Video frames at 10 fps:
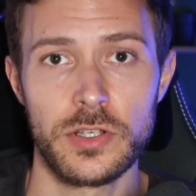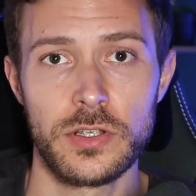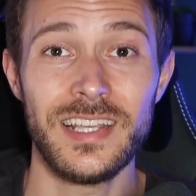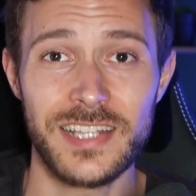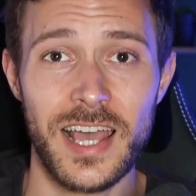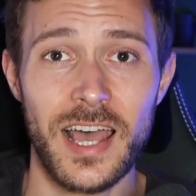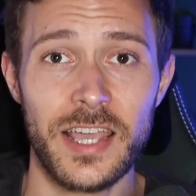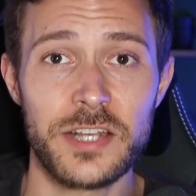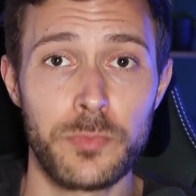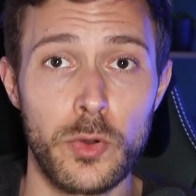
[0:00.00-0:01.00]
He
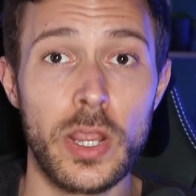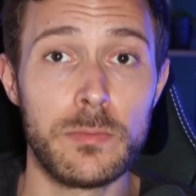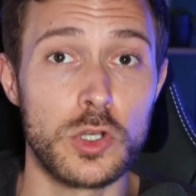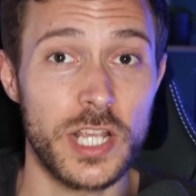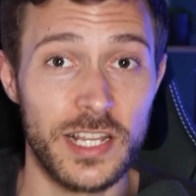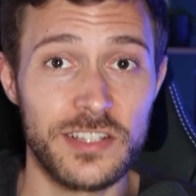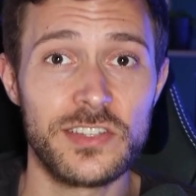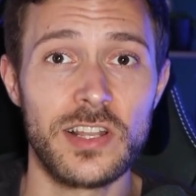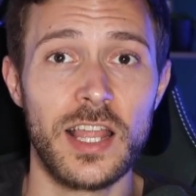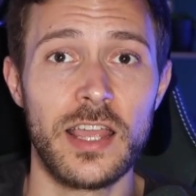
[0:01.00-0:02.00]
died pretty much
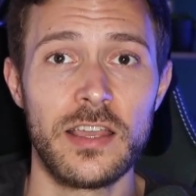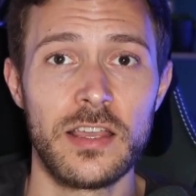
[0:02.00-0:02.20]
instantly.